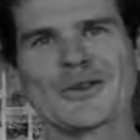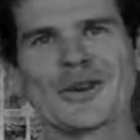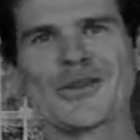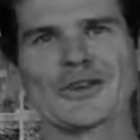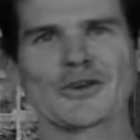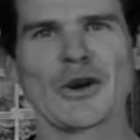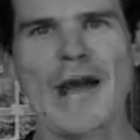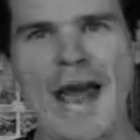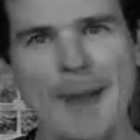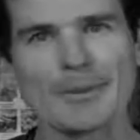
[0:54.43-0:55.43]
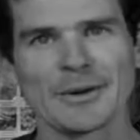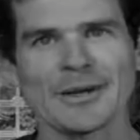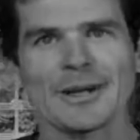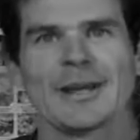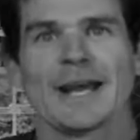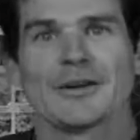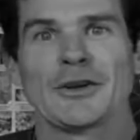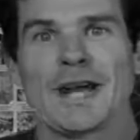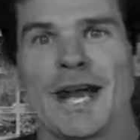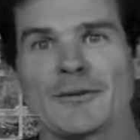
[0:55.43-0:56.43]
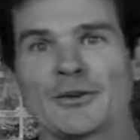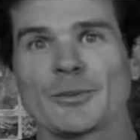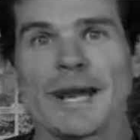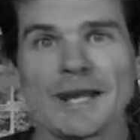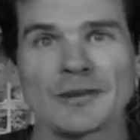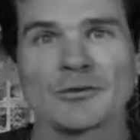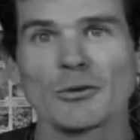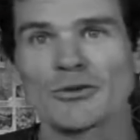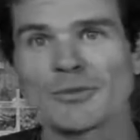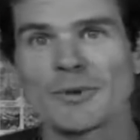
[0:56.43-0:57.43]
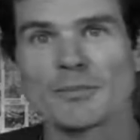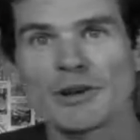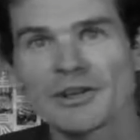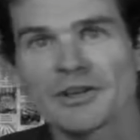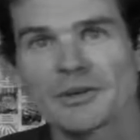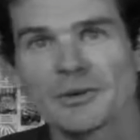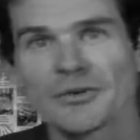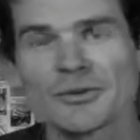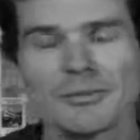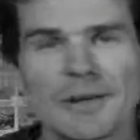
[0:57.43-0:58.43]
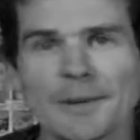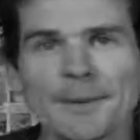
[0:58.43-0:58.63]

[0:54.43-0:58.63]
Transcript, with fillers: You know, things are going to happen and you're going to have some anger or some depression or some